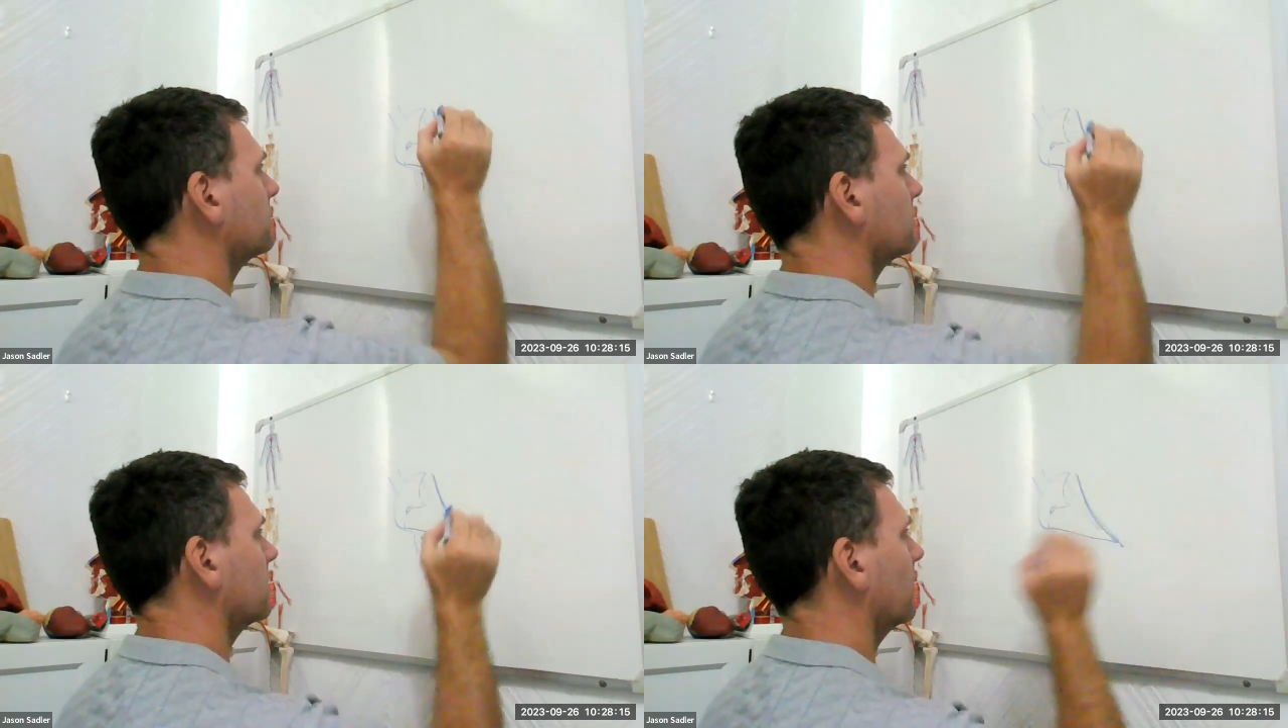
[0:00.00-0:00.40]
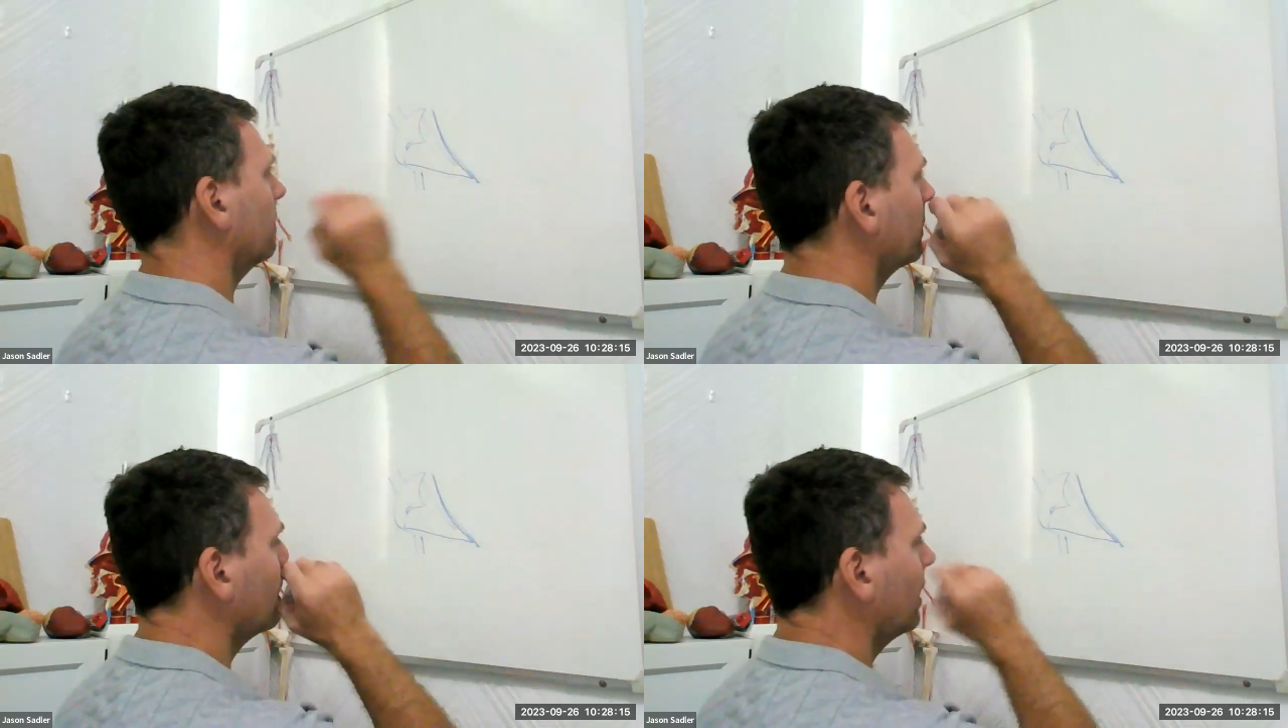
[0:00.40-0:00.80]

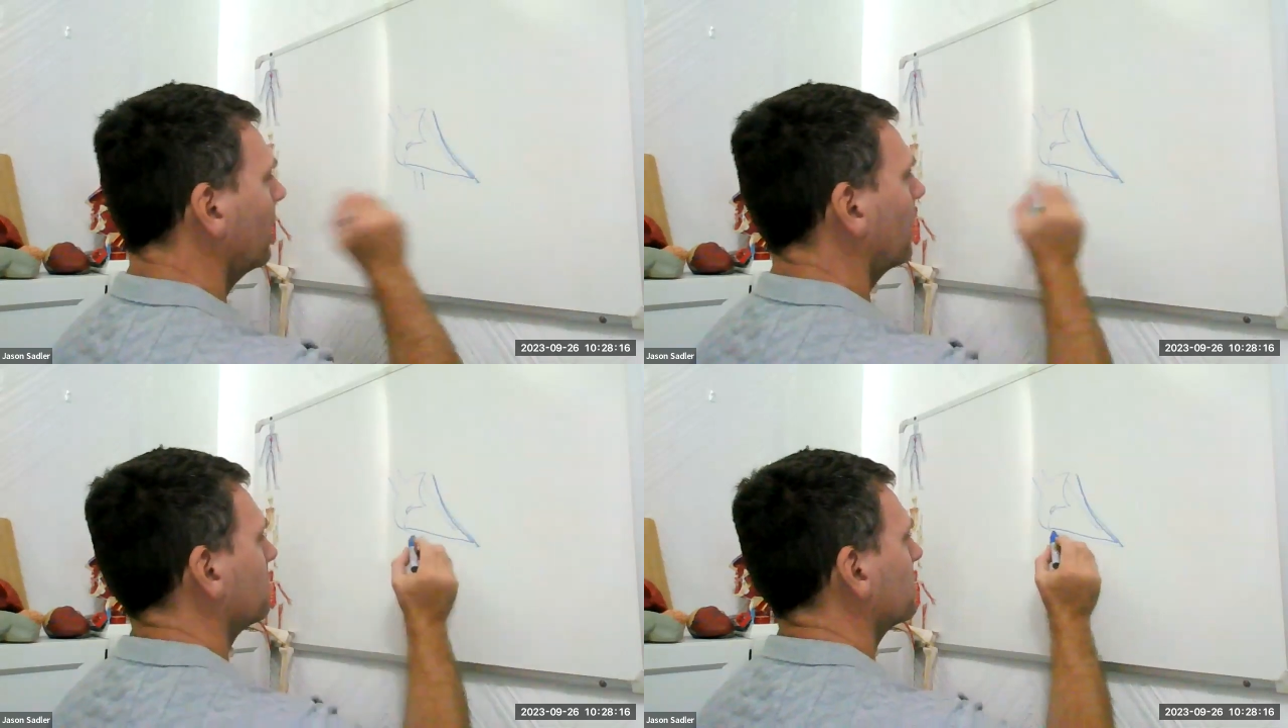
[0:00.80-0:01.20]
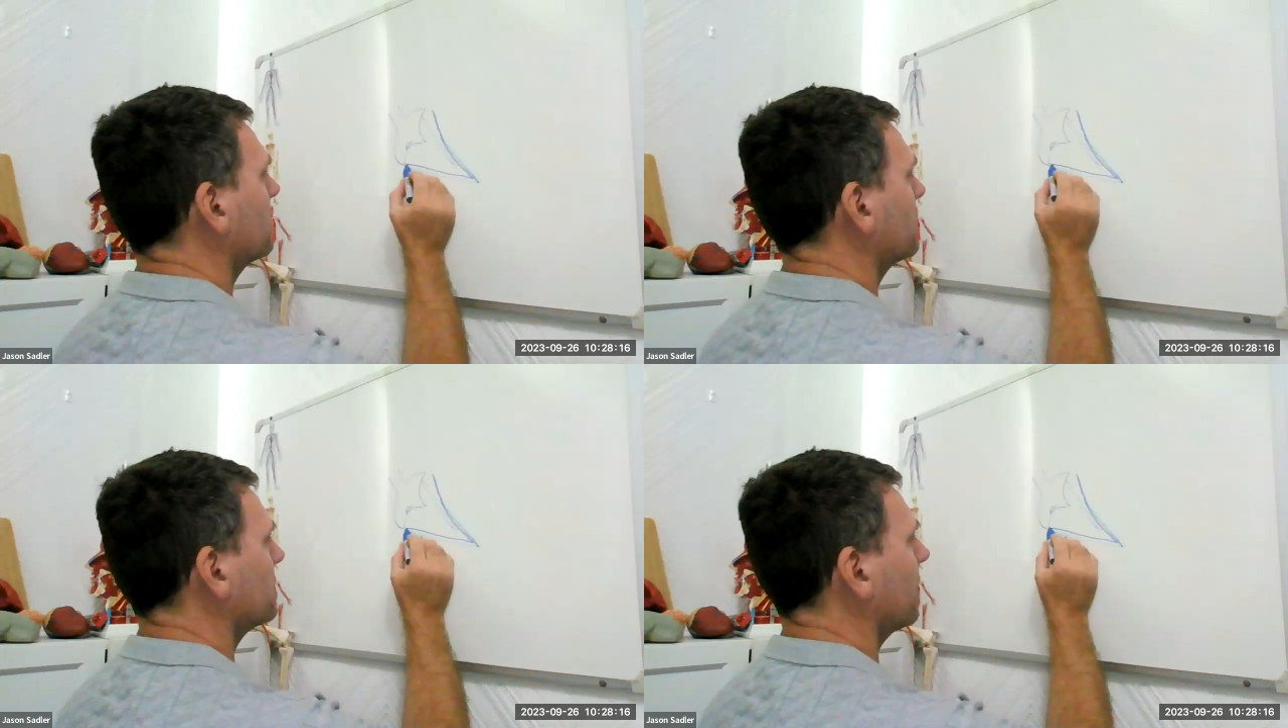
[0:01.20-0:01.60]
Okay, so
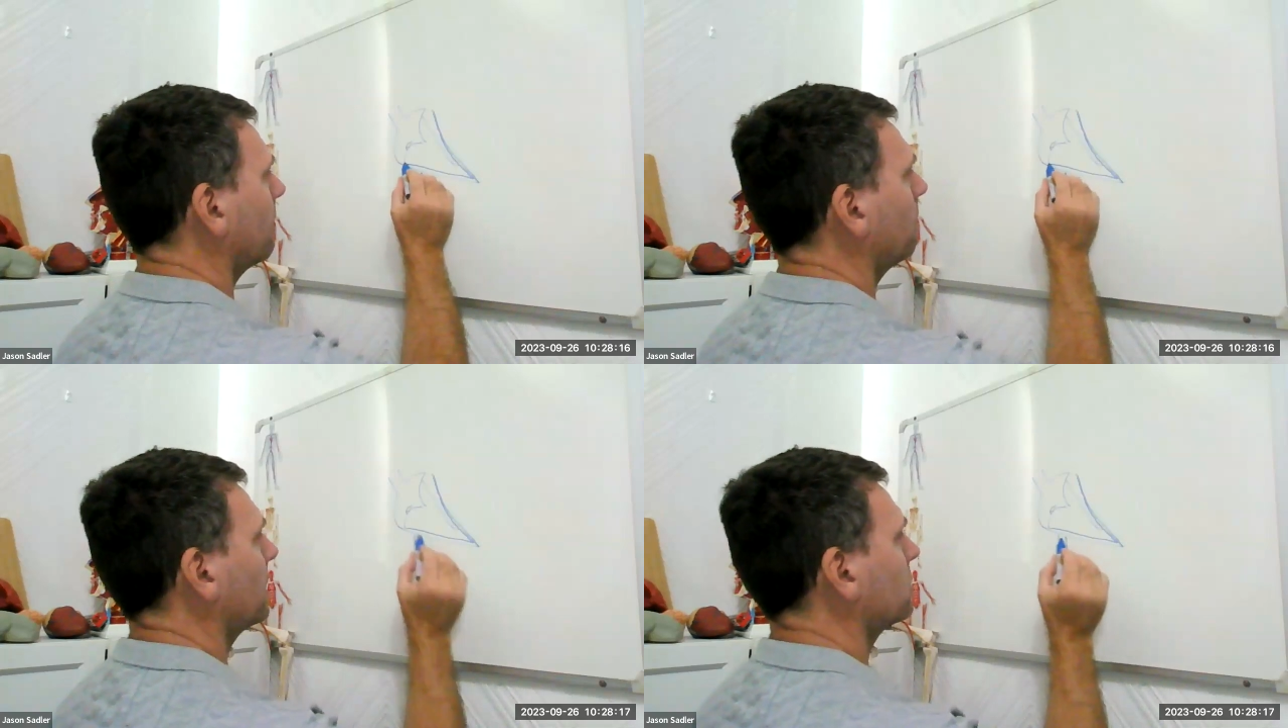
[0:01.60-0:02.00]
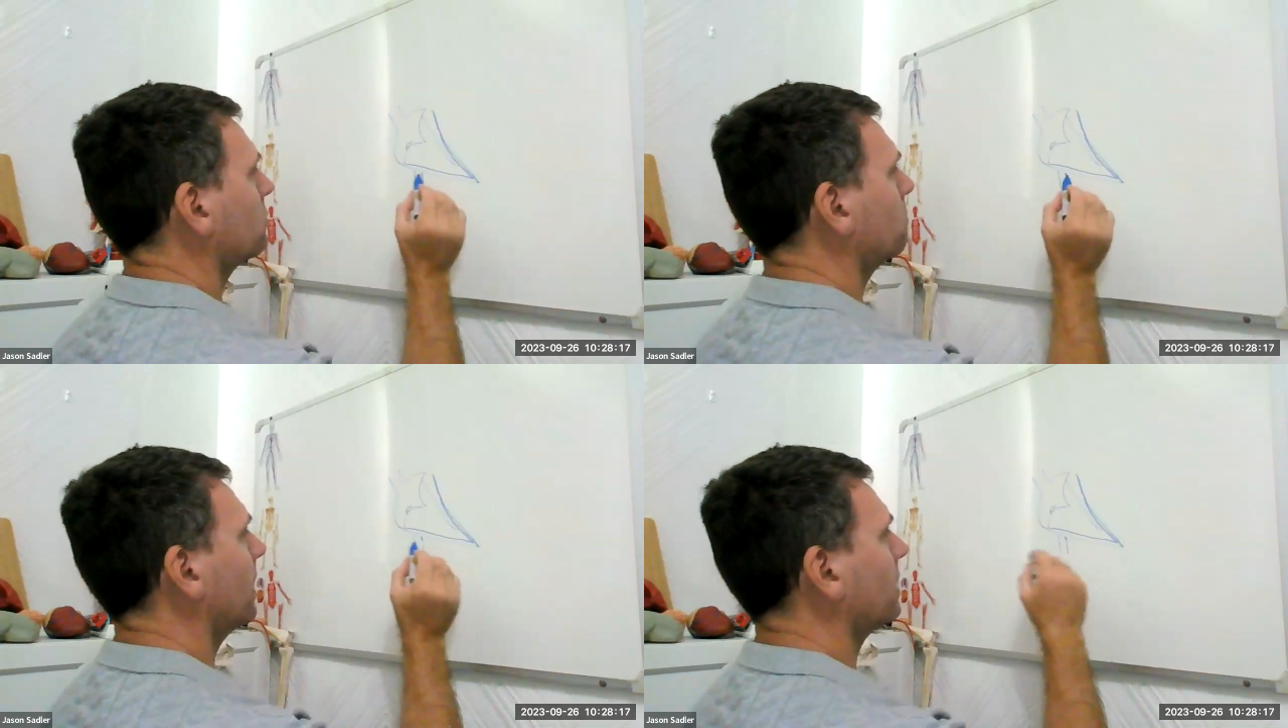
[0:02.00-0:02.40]
this is our
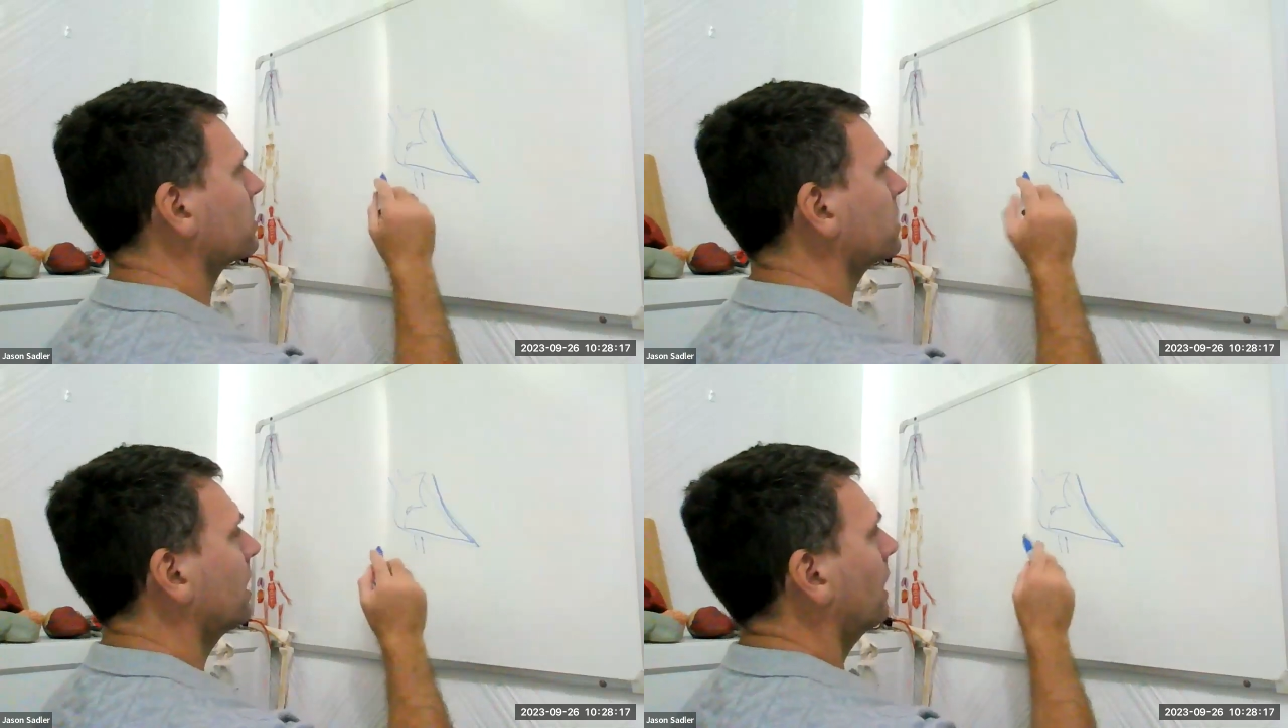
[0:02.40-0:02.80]
muscle mass.